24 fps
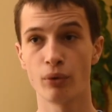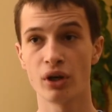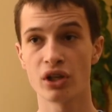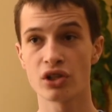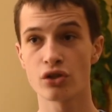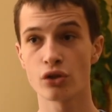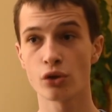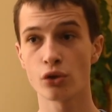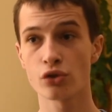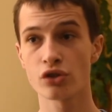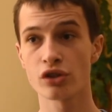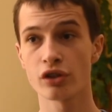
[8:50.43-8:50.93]

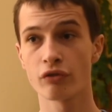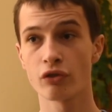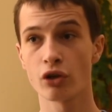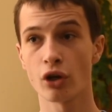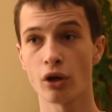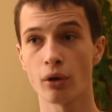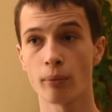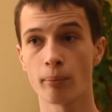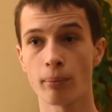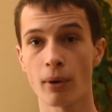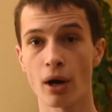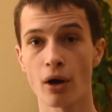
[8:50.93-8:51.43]
which also
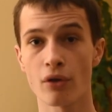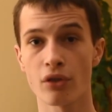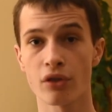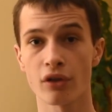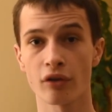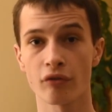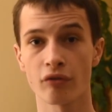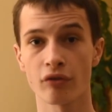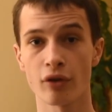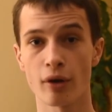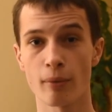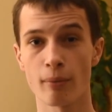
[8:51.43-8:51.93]
both
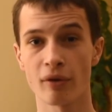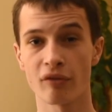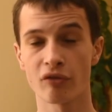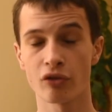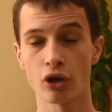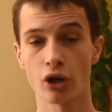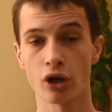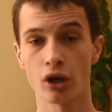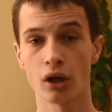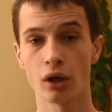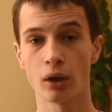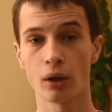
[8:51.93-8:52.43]
of them have
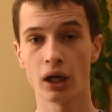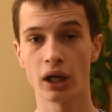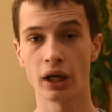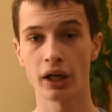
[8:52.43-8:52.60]
got